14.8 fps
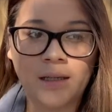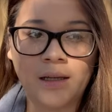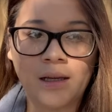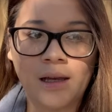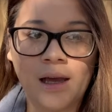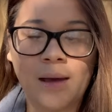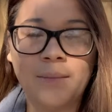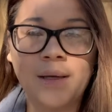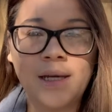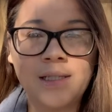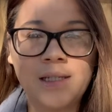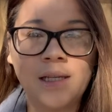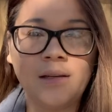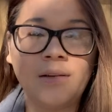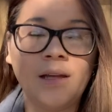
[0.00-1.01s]
I'm
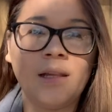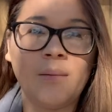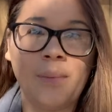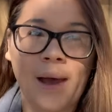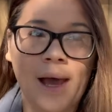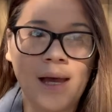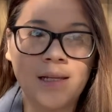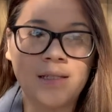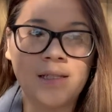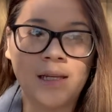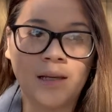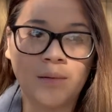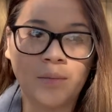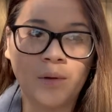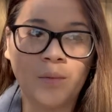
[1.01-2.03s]
guessing in the past
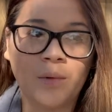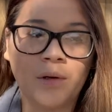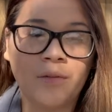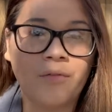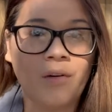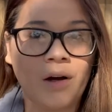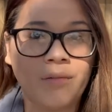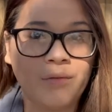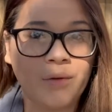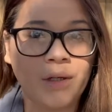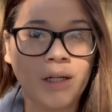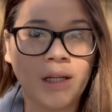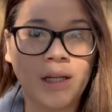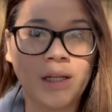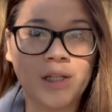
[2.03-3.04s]
Emma would fall for
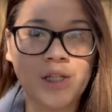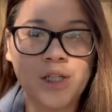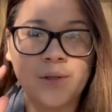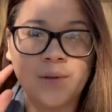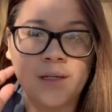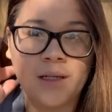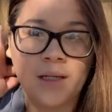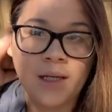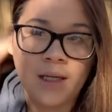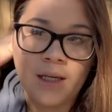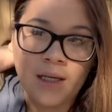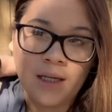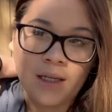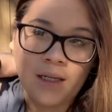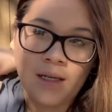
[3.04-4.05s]
it, and she would,
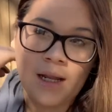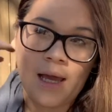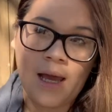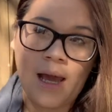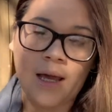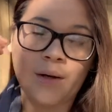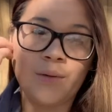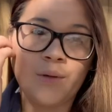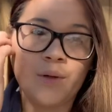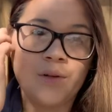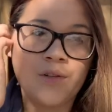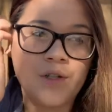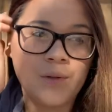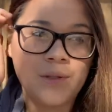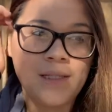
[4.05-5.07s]
I don't know
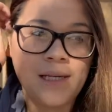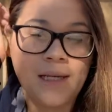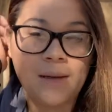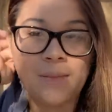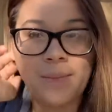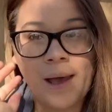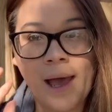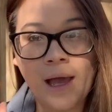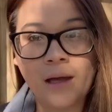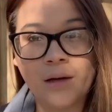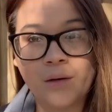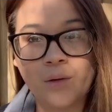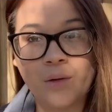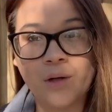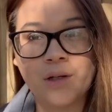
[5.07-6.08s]
if she would take him back
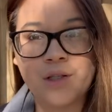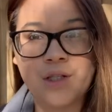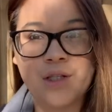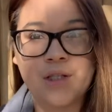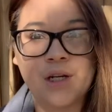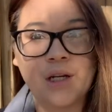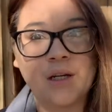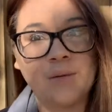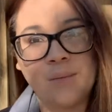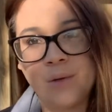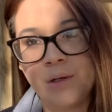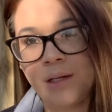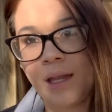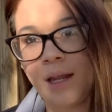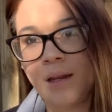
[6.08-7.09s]
or just start
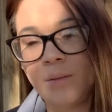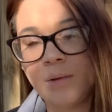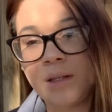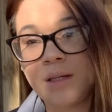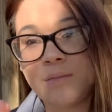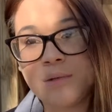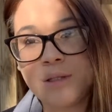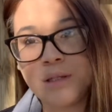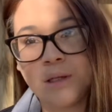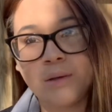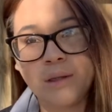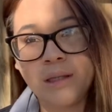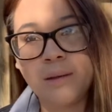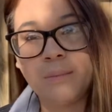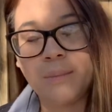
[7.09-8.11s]
communicating with him
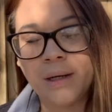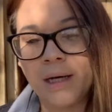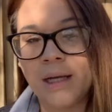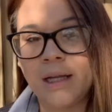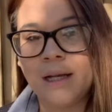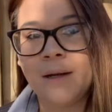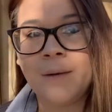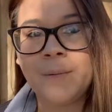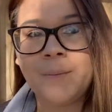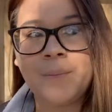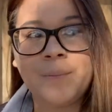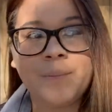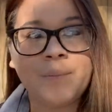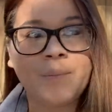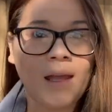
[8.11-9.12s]
slowly, but
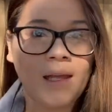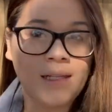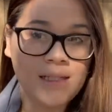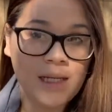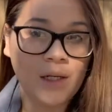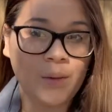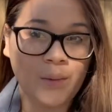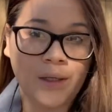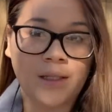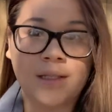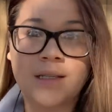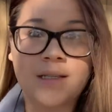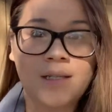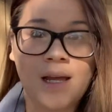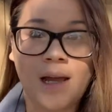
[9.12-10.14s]
it didn't work
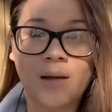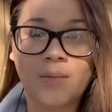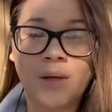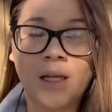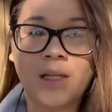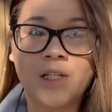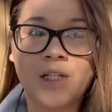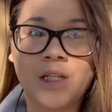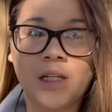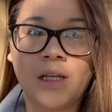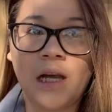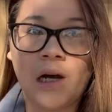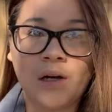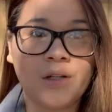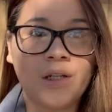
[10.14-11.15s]
this time. And she
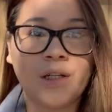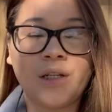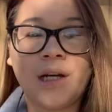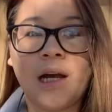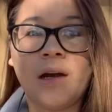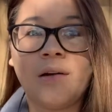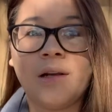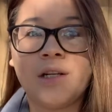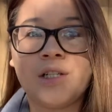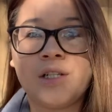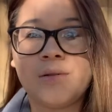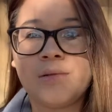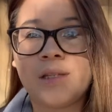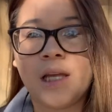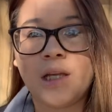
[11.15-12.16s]
held her ground and she
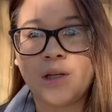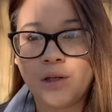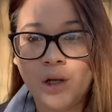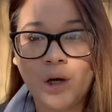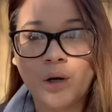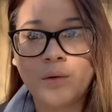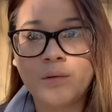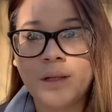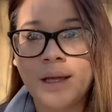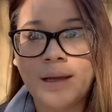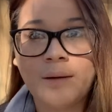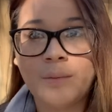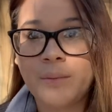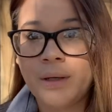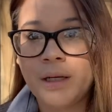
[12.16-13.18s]
was like, no, like,
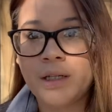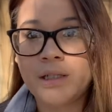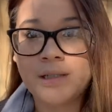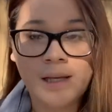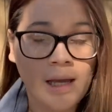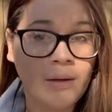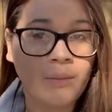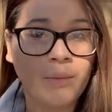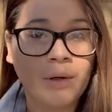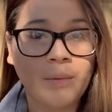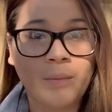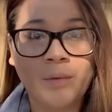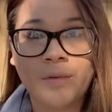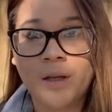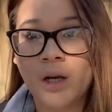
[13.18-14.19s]
we are done, we're
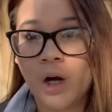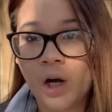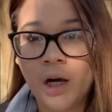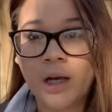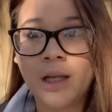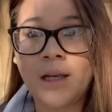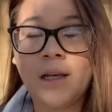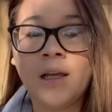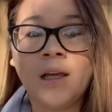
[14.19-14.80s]
moving on,